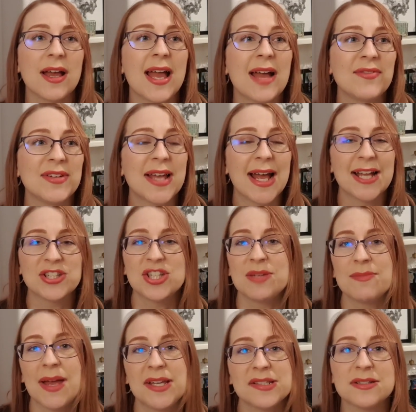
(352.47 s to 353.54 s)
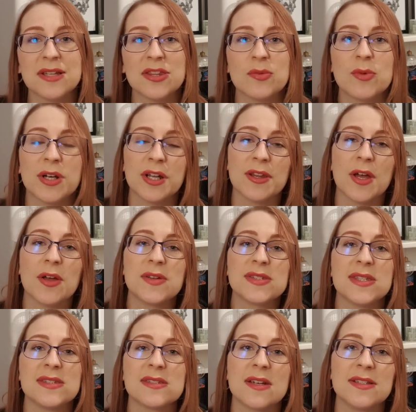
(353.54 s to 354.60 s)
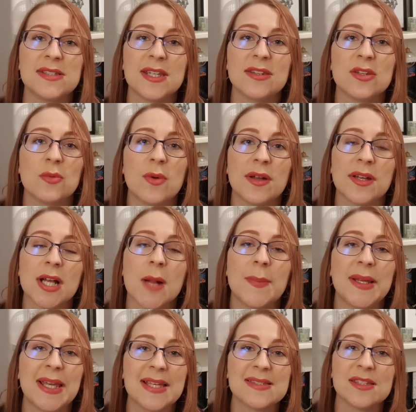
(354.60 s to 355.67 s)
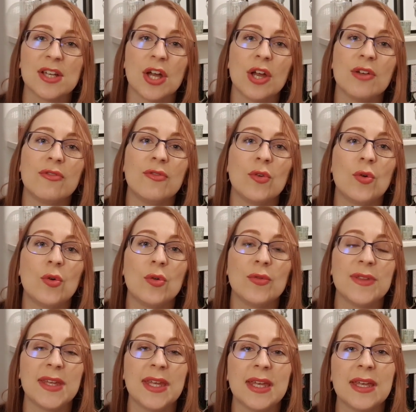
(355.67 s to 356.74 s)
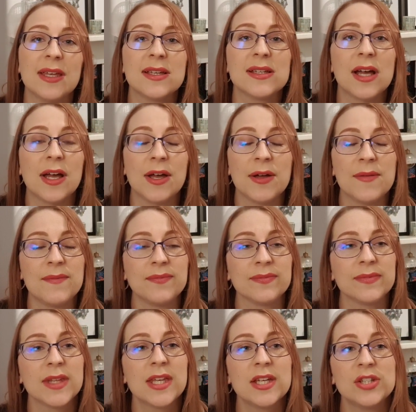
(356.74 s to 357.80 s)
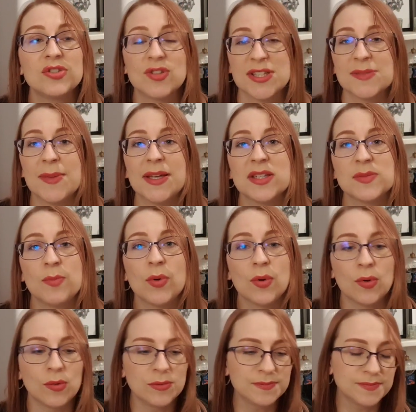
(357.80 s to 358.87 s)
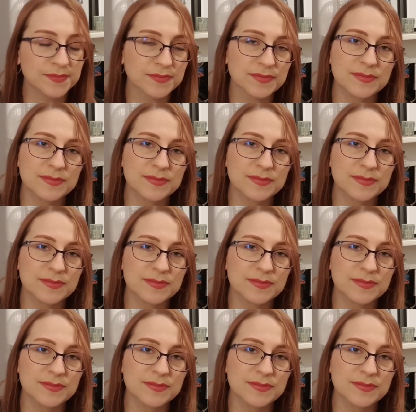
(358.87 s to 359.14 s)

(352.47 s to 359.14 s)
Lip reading: I haven't actually made another one of those since I did the one a couple of years ago for the Dressmakers Ball.